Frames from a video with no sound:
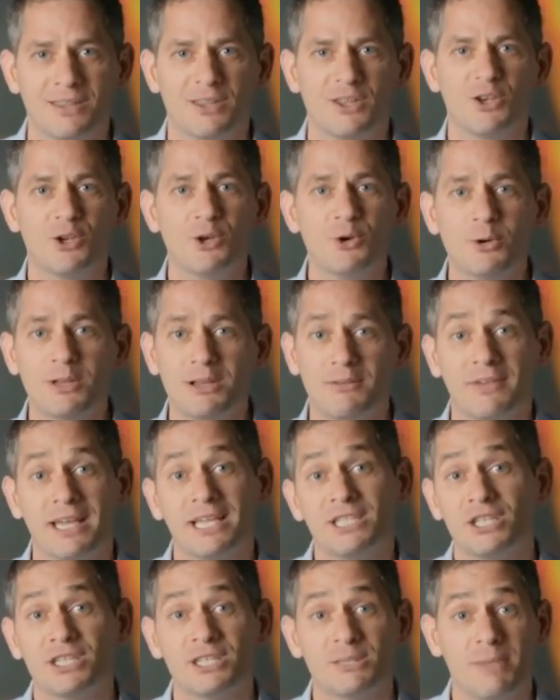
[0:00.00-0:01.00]
the new
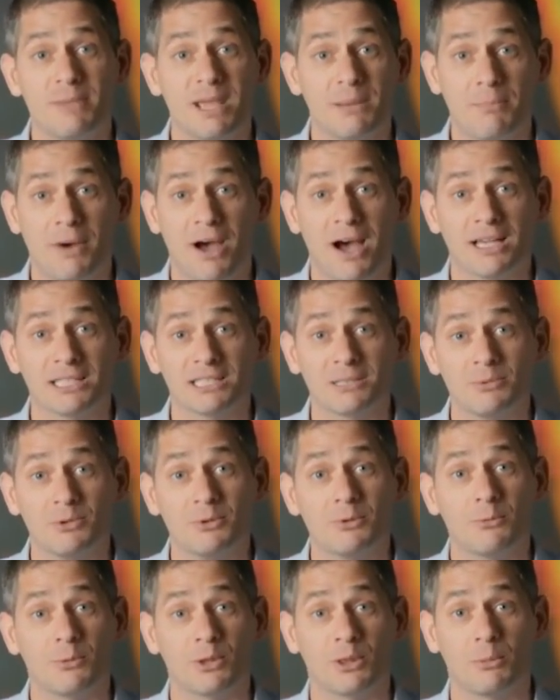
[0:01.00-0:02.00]
innovations made
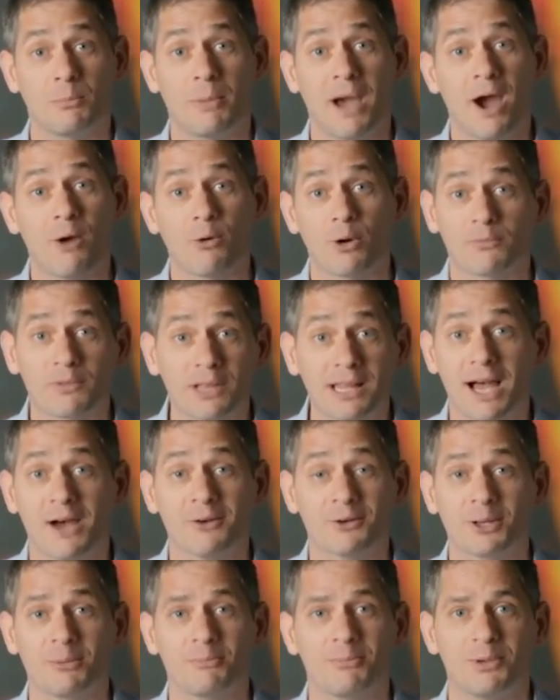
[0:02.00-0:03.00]
possible with the power of
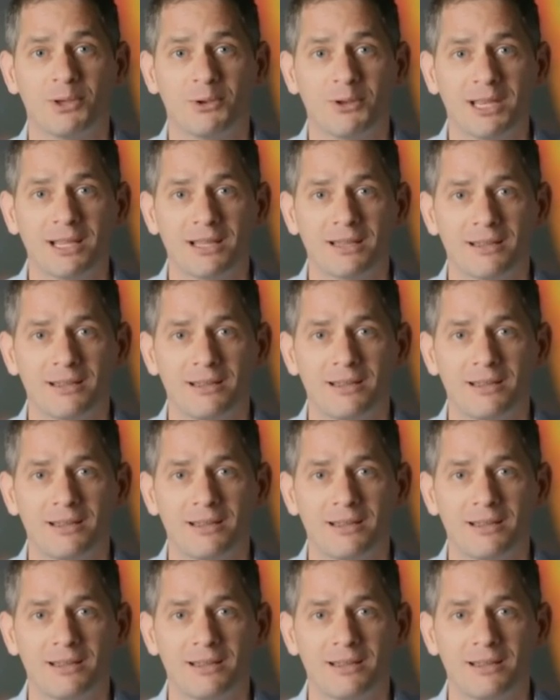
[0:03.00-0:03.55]
cloud computing,